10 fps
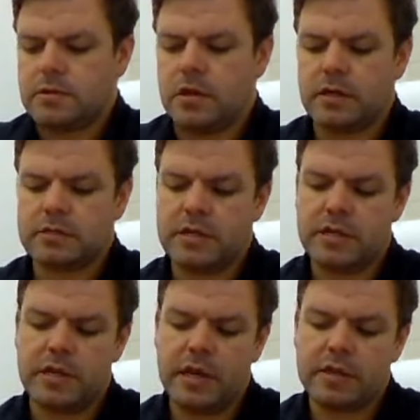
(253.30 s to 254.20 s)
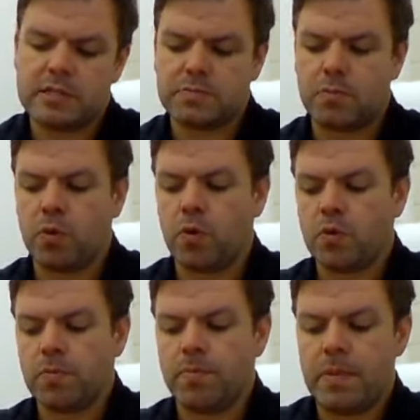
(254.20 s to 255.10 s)
Like I said, you get the
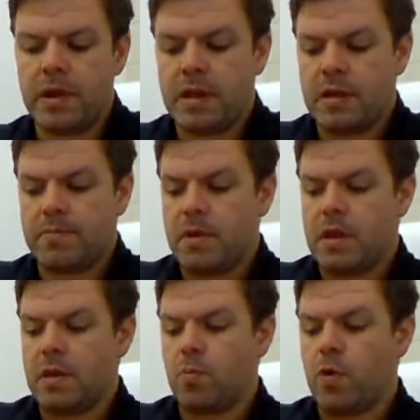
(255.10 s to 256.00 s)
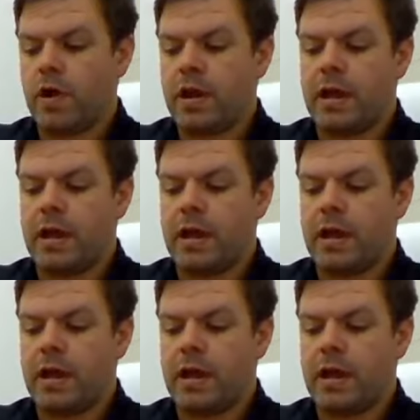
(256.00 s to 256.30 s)
small, medium wide,